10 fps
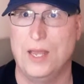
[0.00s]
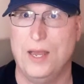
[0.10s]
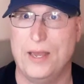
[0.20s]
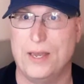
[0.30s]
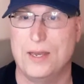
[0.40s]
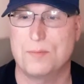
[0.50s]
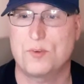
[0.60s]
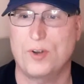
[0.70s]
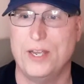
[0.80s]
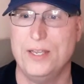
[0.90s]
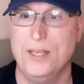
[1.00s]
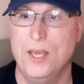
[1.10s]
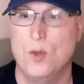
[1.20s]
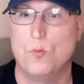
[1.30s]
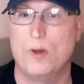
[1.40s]
Hi, I'm Craig.
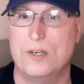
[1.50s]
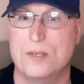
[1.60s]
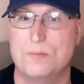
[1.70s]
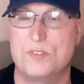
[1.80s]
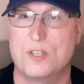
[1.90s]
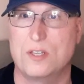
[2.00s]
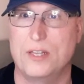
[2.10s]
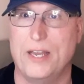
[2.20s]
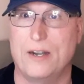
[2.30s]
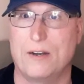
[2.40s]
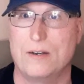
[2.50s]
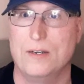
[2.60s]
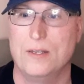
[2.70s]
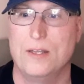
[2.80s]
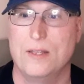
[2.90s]
Welcome to the Lair.
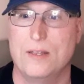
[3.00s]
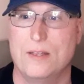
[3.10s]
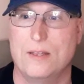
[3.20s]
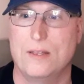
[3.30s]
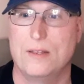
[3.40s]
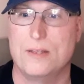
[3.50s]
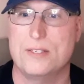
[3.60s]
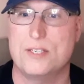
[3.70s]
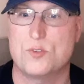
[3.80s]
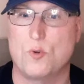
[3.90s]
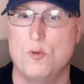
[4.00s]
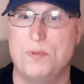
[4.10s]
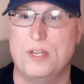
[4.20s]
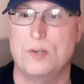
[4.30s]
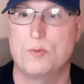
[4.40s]
This is role
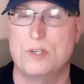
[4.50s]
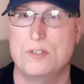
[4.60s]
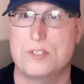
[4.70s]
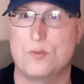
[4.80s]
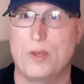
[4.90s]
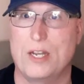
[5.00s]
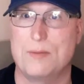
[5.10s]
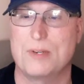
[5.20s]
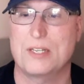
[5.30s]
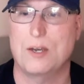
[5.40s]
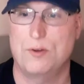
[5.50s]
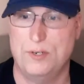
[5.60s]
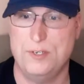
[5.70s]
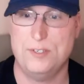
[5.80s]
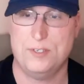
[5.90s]
playing riddles and random
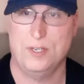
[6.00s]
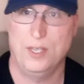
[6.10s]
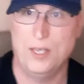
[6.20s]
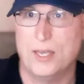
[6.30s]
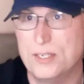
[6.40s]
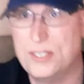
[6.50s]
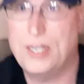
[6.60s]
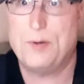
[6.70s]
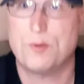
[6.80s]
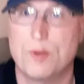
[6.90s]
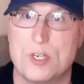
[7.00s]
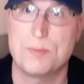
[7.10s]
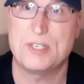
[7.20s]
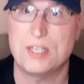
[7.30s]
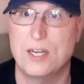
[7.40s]
encounters, and today we're going to
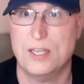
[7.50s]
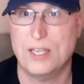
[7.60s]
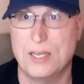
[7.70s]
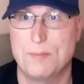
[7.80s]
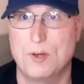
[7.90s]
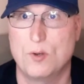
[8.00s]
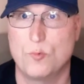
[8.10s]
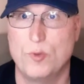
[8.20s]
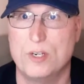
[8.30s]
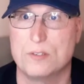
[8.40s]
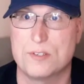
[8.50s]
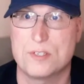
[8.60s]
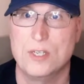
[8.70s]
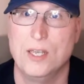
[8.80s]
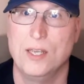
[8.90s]
be talking about riddles.